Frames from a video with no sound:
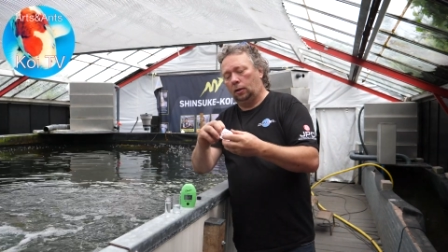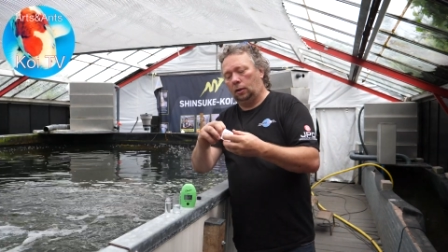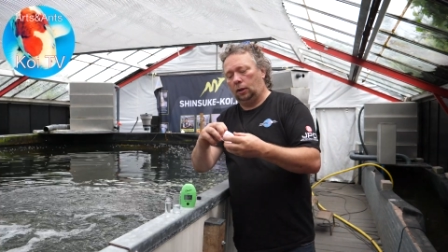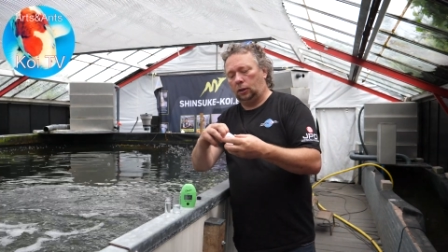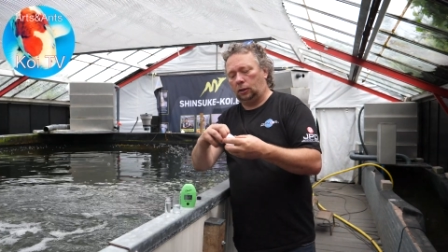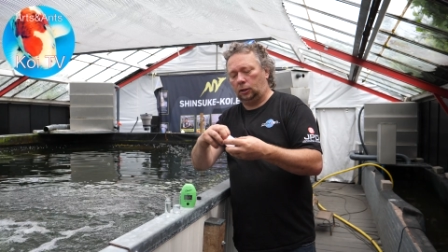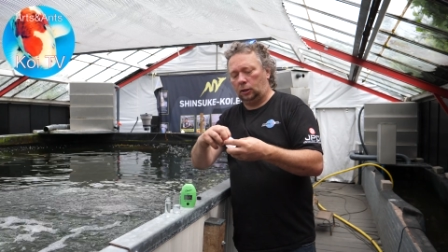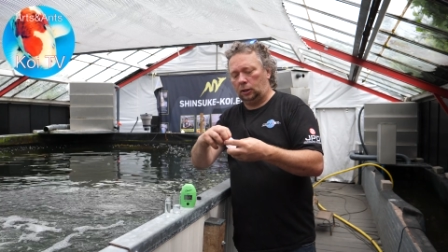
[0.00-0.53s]

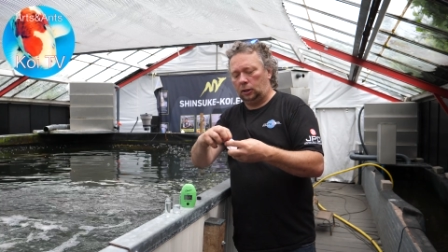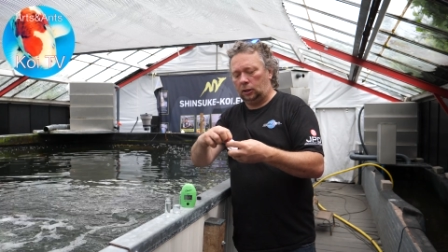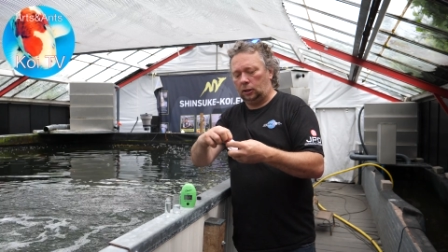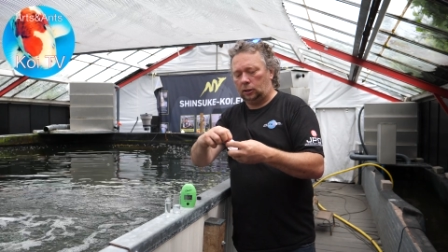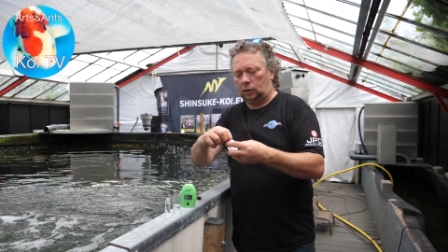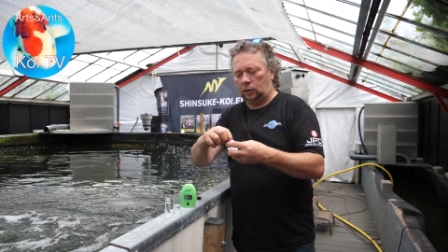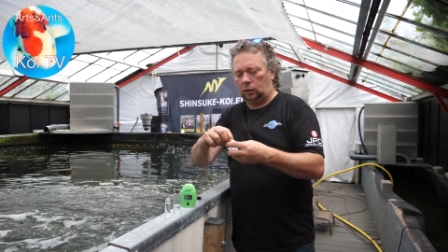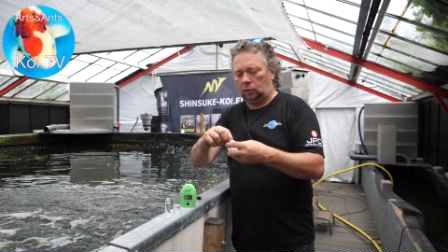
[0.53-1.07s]
it's
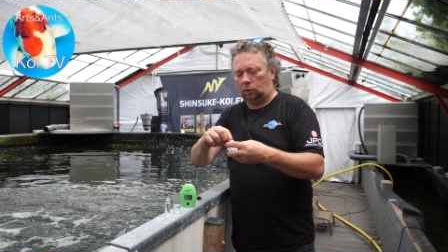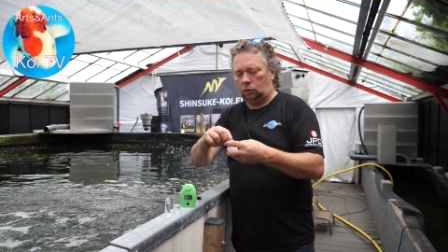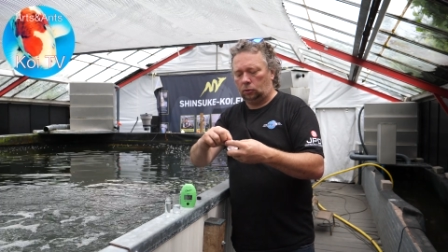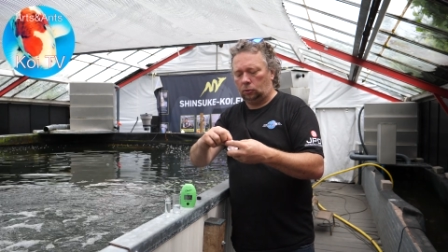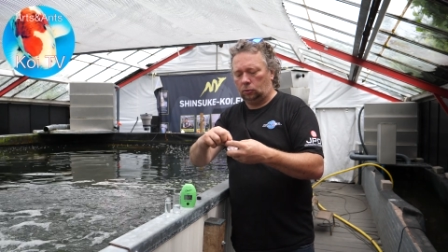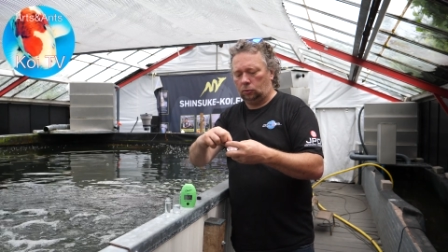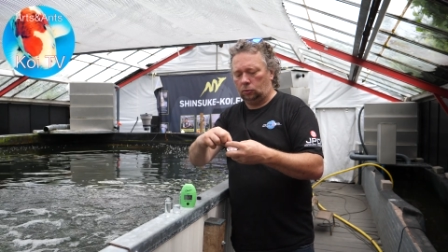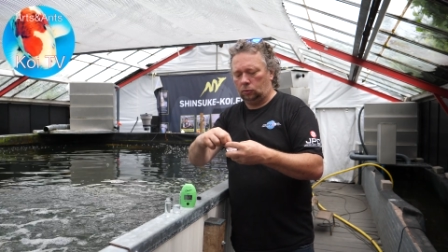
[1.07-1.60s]
easy
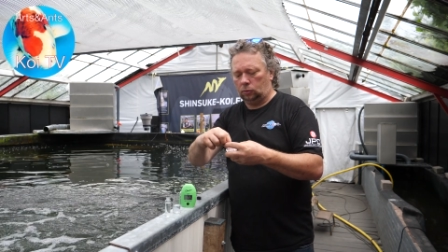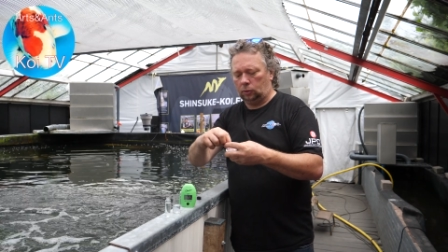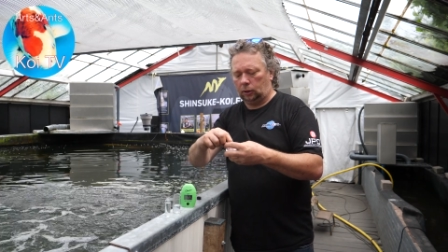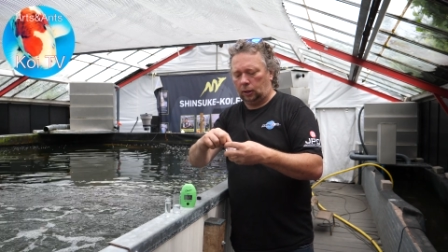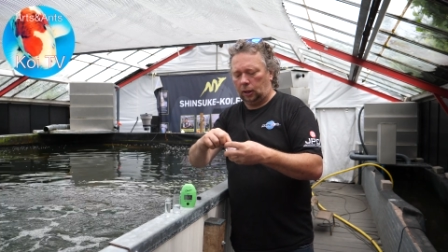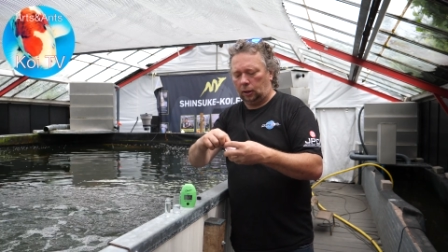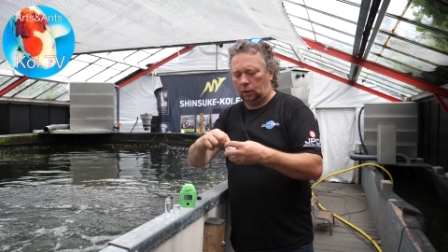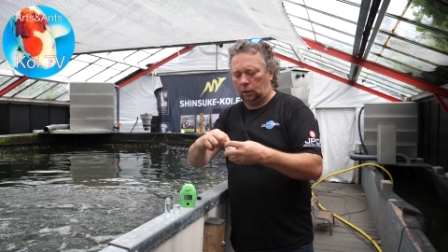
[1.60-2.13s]
to
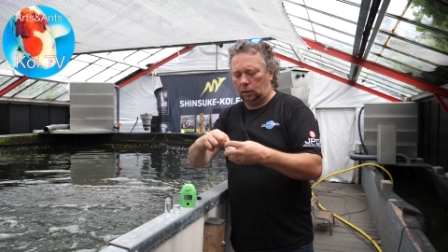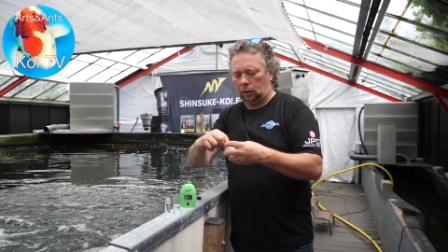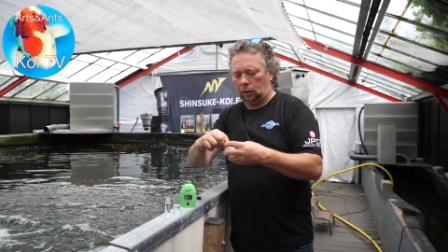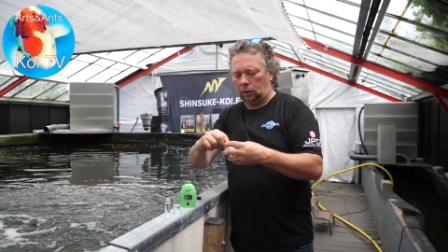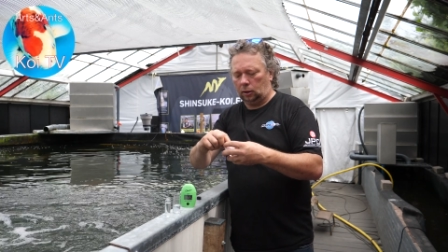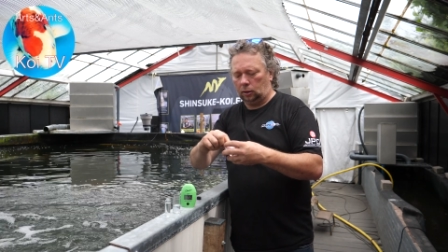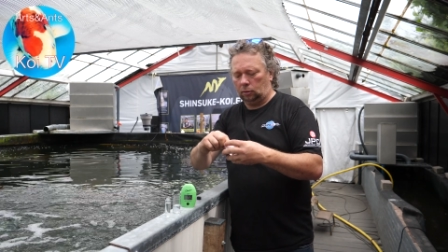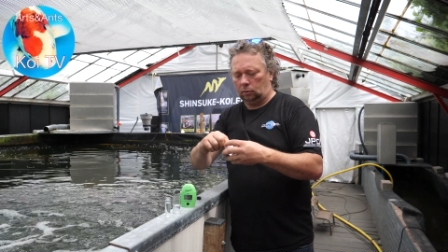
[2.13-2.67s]
get
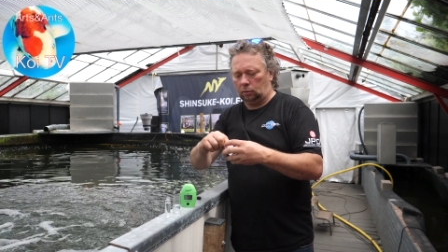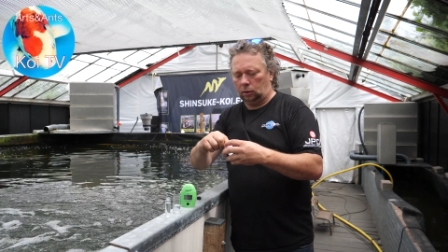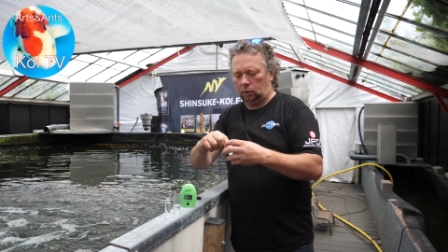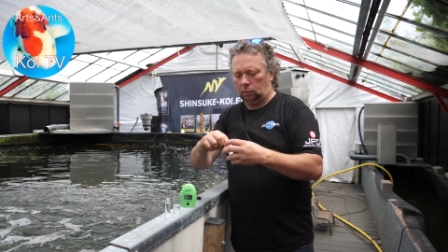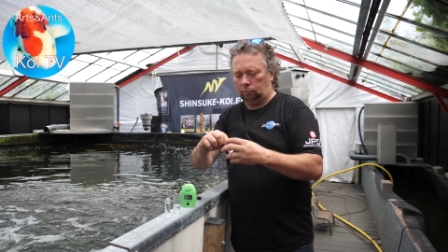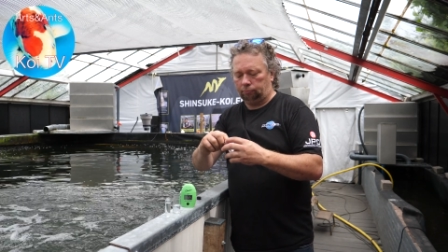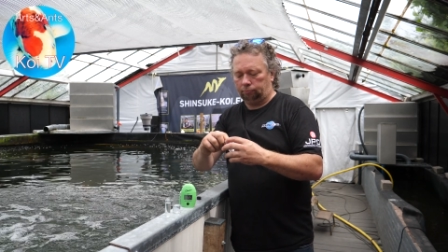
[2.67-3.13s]
the the